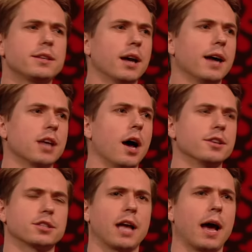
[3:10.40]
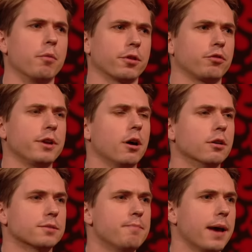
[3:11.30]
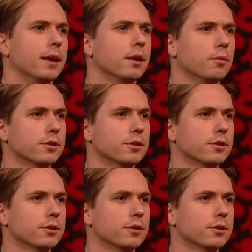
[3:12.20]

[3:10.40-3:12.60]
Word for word: still had to understand honk. what three honks meant. It